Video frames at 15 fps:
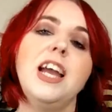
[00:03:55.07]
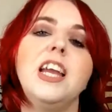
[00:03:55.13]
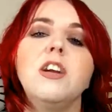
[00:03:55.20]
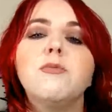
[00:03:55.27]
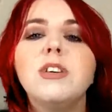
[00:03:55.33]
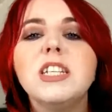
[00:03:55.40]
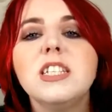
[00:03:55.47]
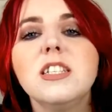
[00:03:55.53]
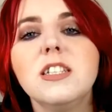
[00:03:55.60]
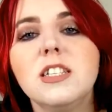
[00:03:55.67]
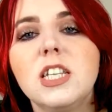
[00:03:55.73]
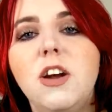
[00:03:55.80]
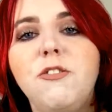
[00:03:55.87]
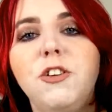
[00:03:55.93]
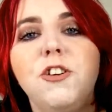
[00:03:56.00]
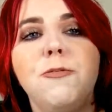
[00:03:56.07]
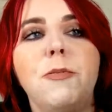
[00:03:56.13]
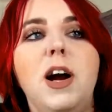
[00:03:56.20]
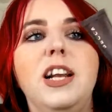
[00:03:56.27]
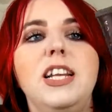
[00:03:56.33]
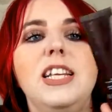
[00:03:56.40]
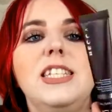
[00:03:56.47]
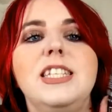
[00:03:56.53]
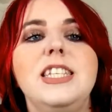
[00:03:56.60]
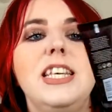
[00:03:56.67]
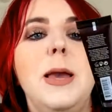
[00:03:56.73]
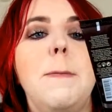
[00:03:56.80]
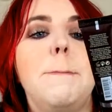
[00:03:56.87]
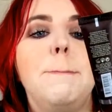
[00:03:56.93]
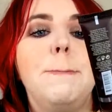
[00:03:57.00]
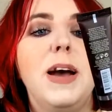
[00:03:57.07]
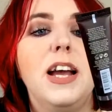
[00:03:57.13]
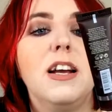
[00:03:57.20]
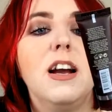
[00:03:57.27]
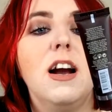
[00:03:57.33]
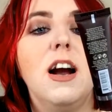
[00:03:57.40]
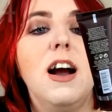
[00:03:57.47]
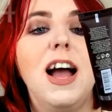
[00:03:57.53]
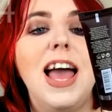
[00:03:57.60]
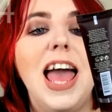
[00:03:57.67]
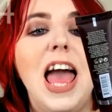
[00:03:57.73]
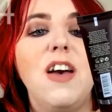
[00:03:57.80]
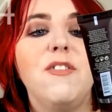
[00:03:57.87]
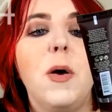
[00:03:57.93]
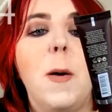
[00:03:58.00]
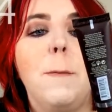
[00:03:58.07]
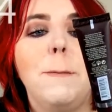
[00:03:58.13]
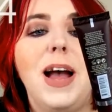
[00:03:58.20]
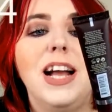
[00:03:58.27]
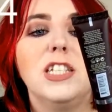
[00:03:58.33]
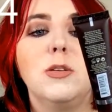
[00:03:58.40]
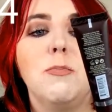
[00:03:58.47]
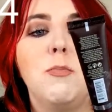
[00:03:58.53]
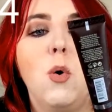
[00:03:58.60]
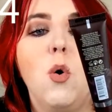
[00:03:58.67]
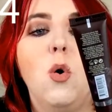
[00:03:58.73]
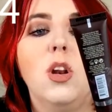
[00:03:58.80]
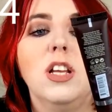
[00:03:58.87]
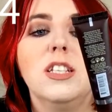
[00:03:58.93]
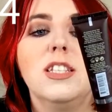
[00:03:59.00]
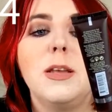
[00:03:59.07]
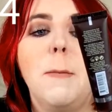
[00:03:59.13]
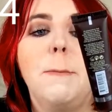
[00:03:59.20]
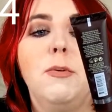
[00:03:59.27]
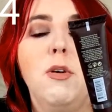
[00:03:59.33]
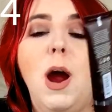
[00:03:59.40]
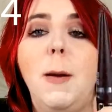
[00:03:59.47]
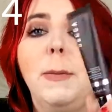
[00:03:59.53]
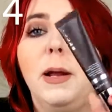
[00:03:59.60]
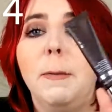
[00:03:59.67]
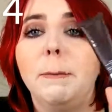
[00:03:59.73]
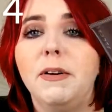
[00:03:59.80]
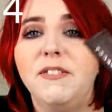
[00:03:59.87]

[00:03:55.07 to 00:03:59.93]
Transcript: A recent discovery of mine is the Becca Ever Matte Poreless Priming